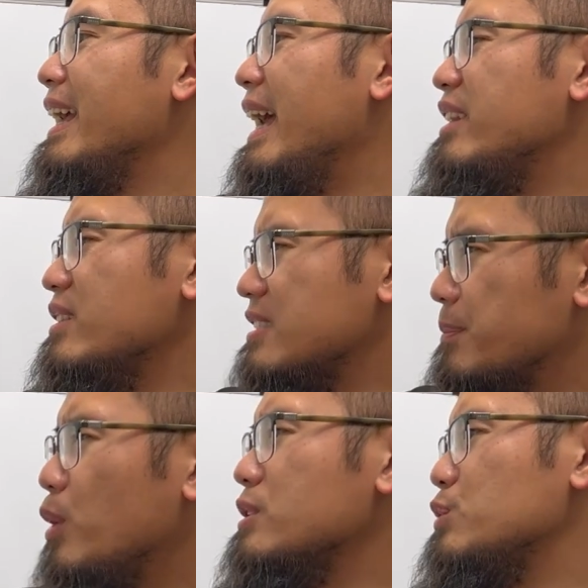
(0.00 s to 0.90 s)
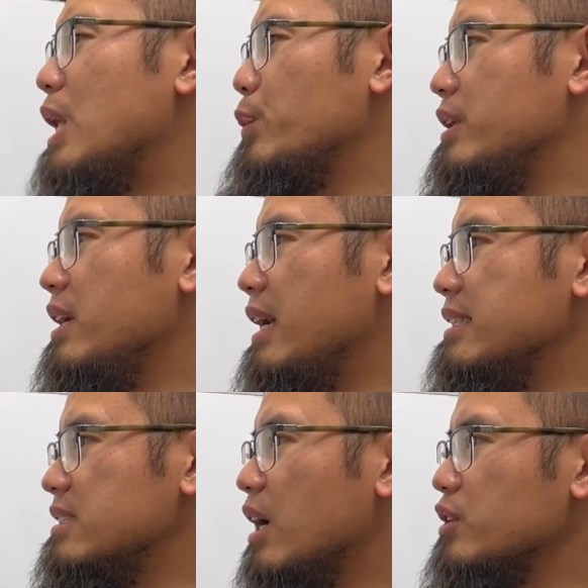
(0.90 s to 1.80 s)
And suppose that we get an
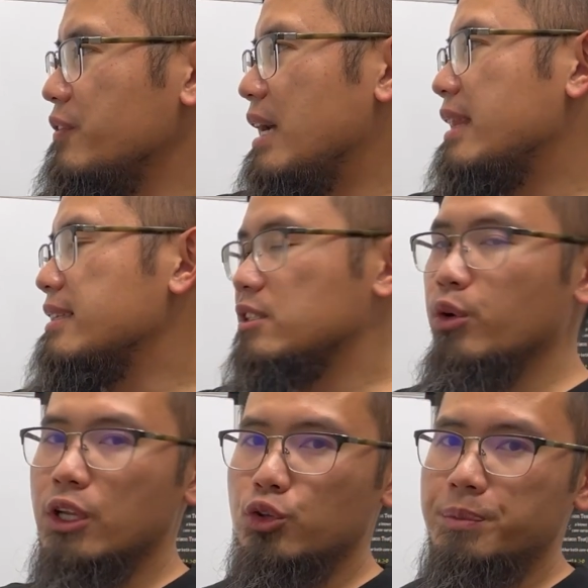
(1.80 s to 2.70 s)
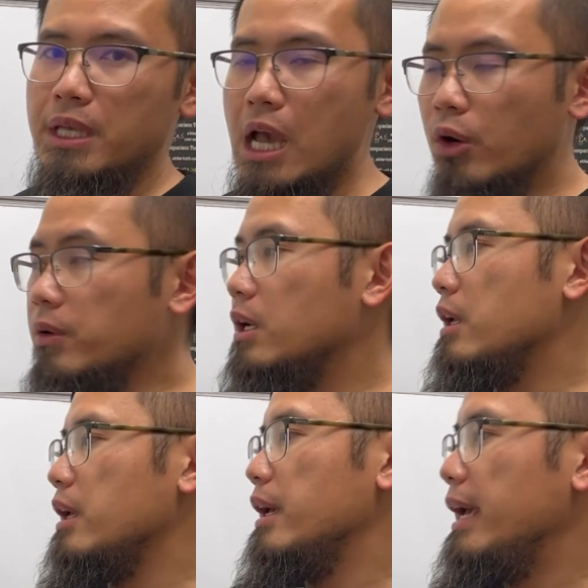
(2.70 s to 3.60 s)
answer out of that that's called out to be L,
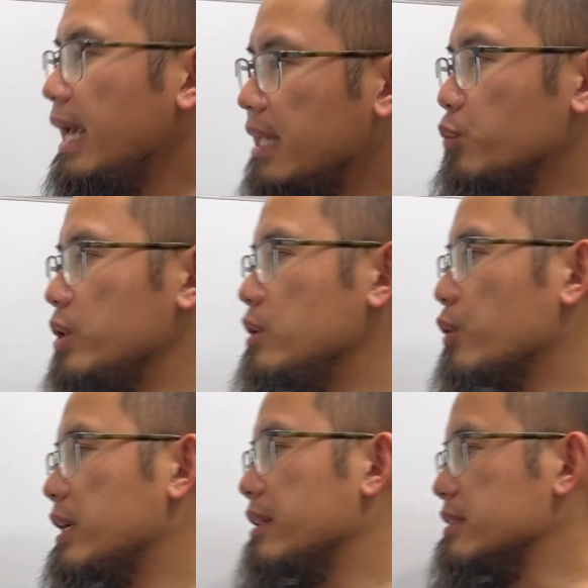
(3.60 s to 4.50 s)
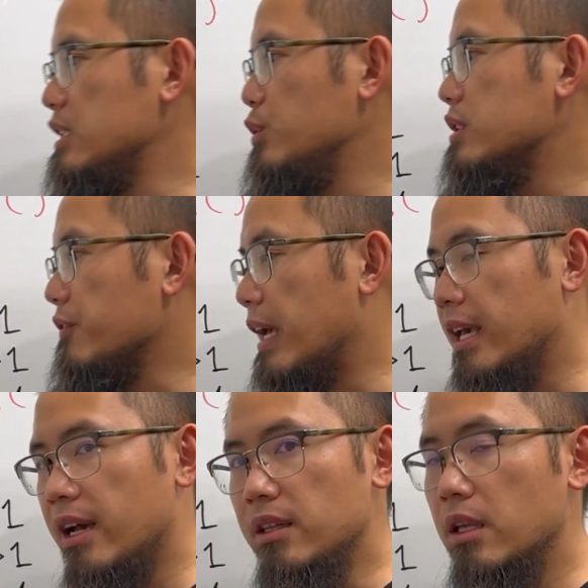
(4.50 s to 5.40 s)
and we know that the series of
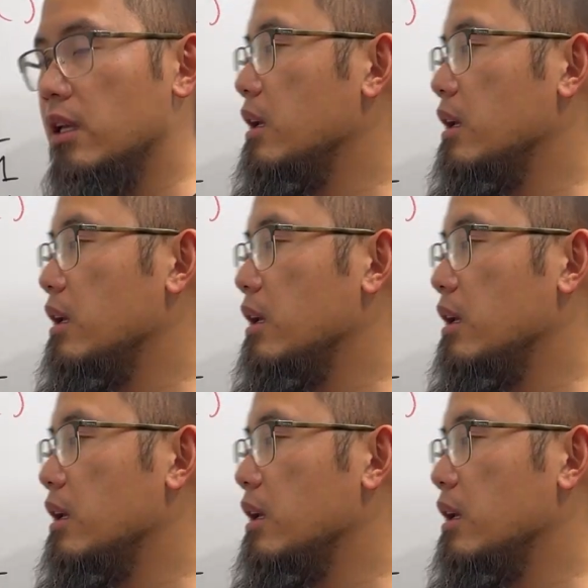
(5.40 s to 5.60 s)
an